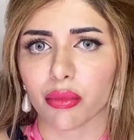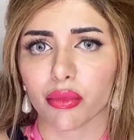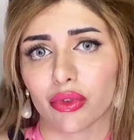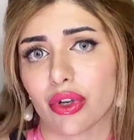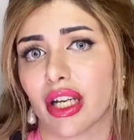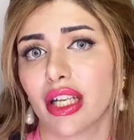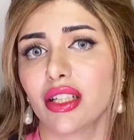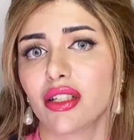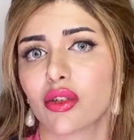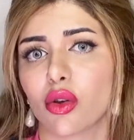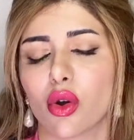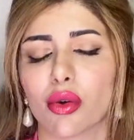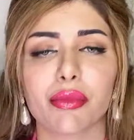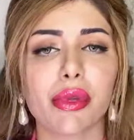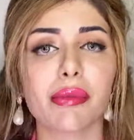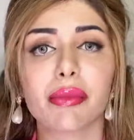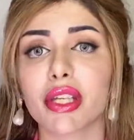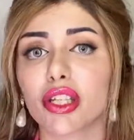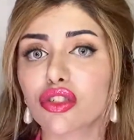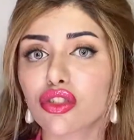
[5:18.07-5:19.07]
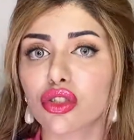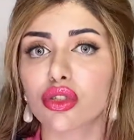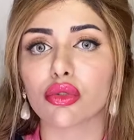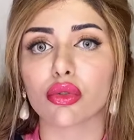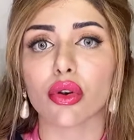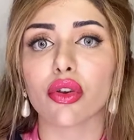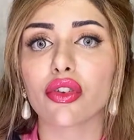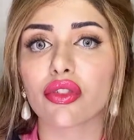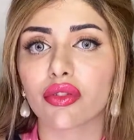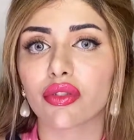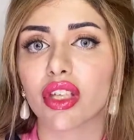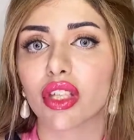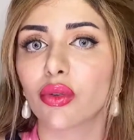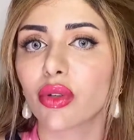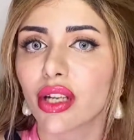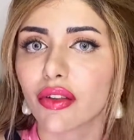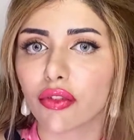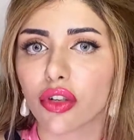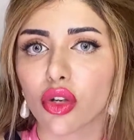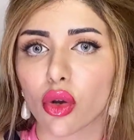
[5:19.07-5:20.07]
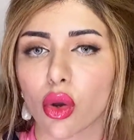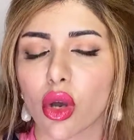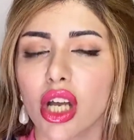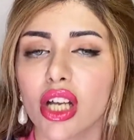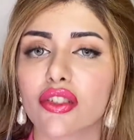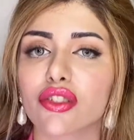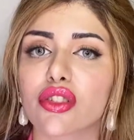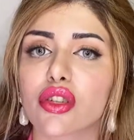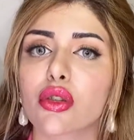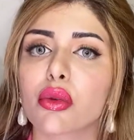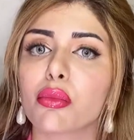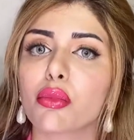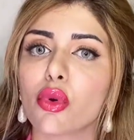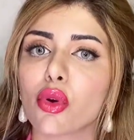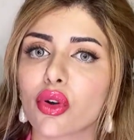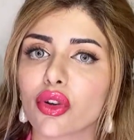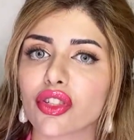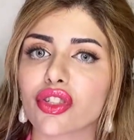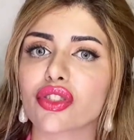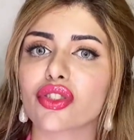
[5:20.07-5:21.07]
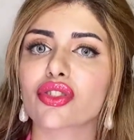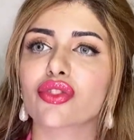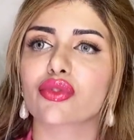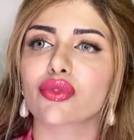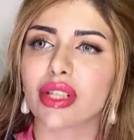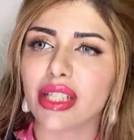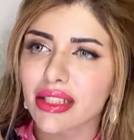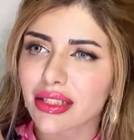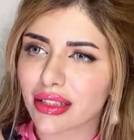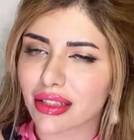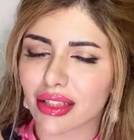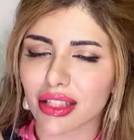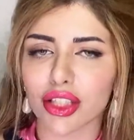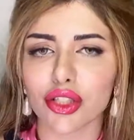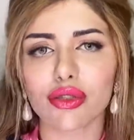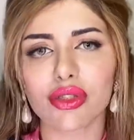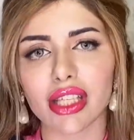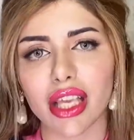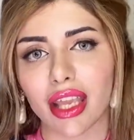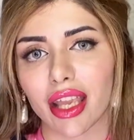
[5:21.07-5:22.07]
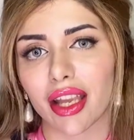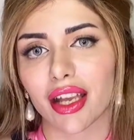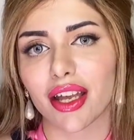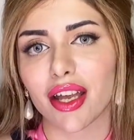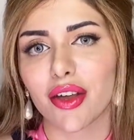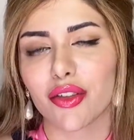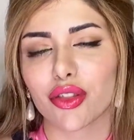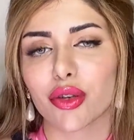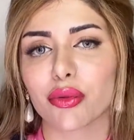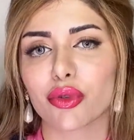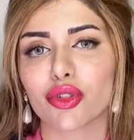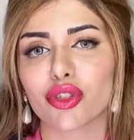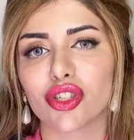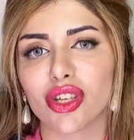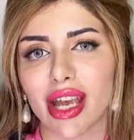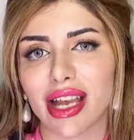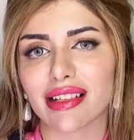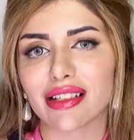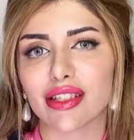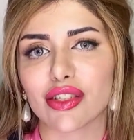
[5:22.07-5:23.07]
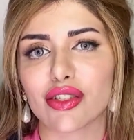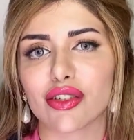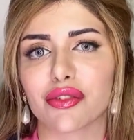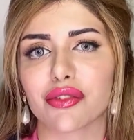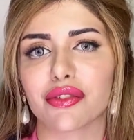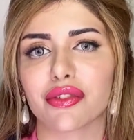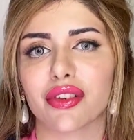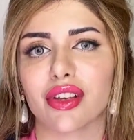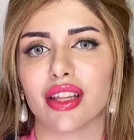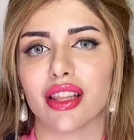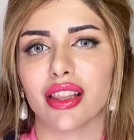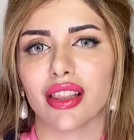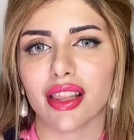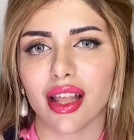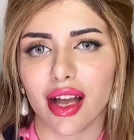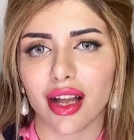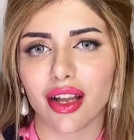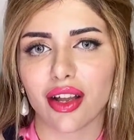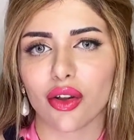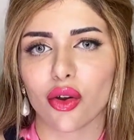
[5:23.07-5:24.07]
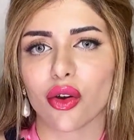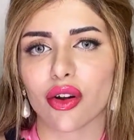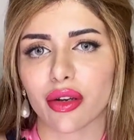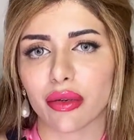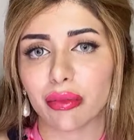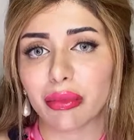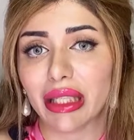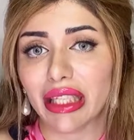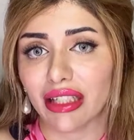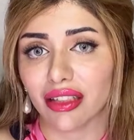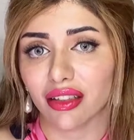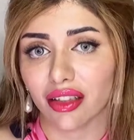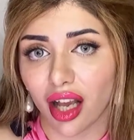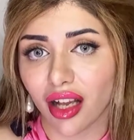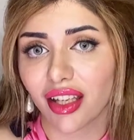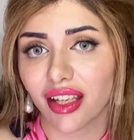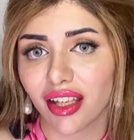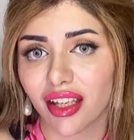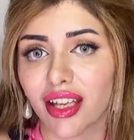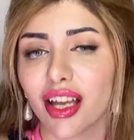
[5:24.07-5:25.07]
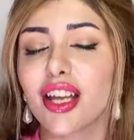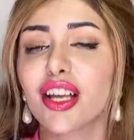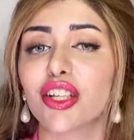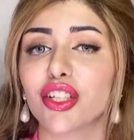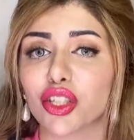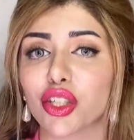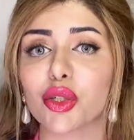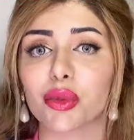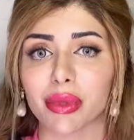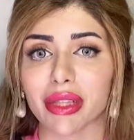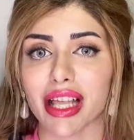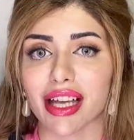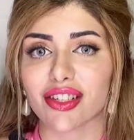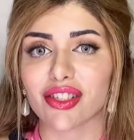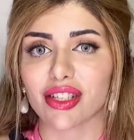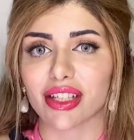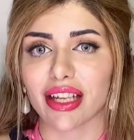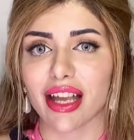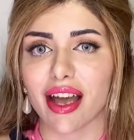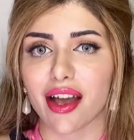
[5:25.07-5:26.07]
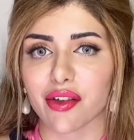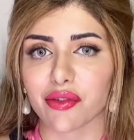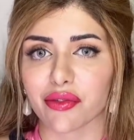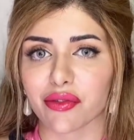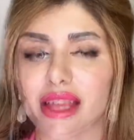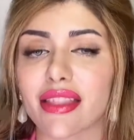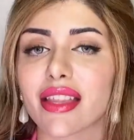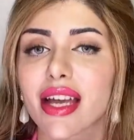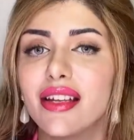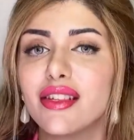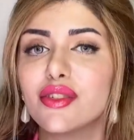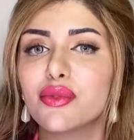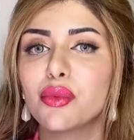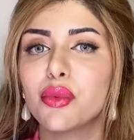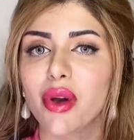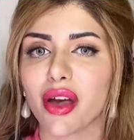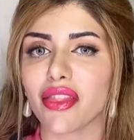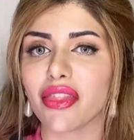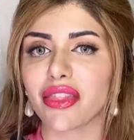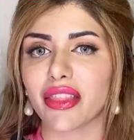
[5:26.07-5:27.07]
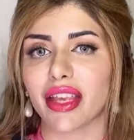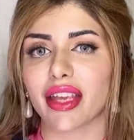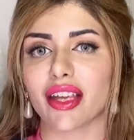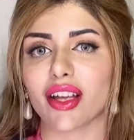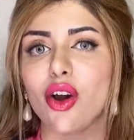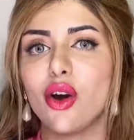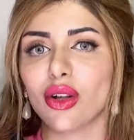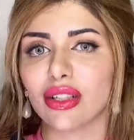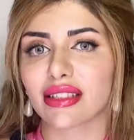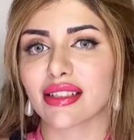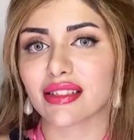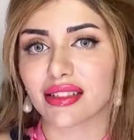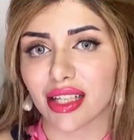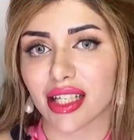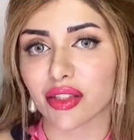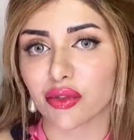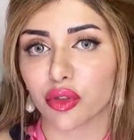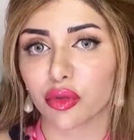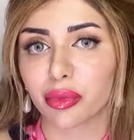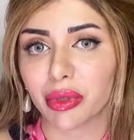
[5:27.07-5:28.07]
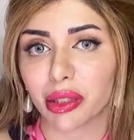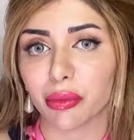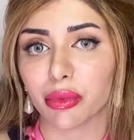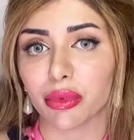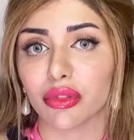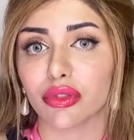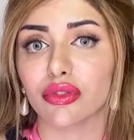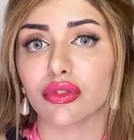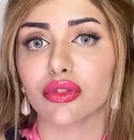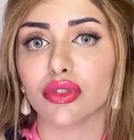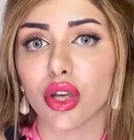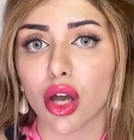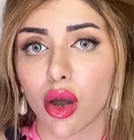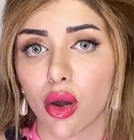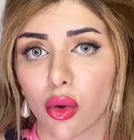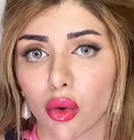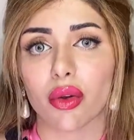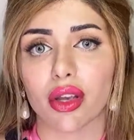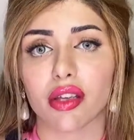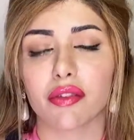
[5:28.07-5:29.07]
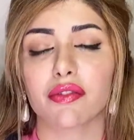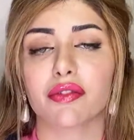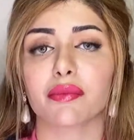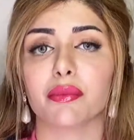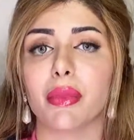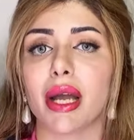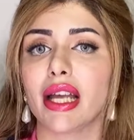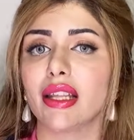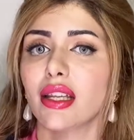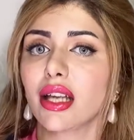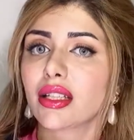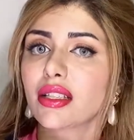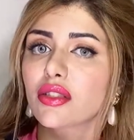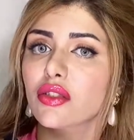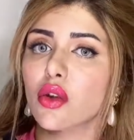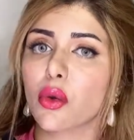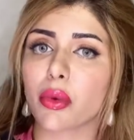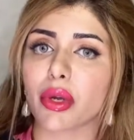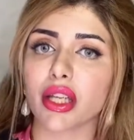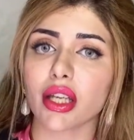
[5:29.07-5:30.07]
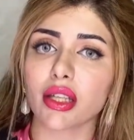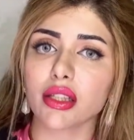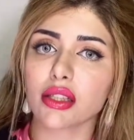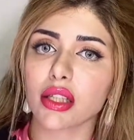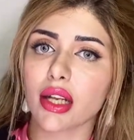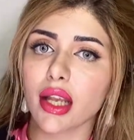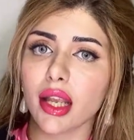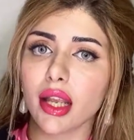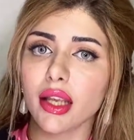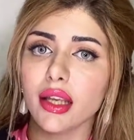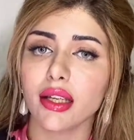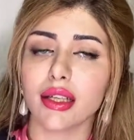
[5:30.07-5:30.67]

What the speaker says: right? Or maybe in 2 or 3, you never know. So the more risk you take, the more chances of luck or being lucky you will actually have. And that is one thing all successful people know. If my luck is not working today,